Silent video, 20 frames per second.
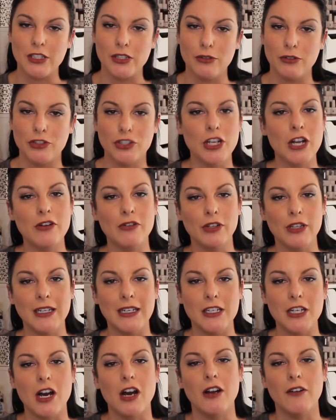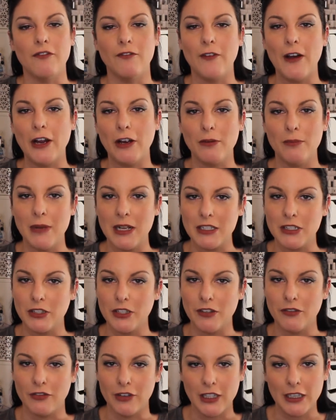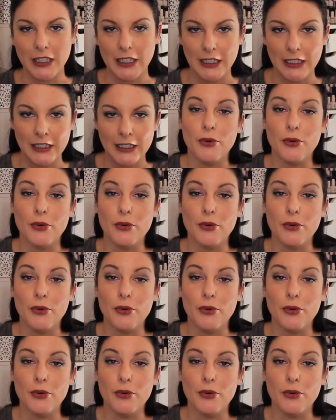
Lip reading: so generally not environmentally friendly.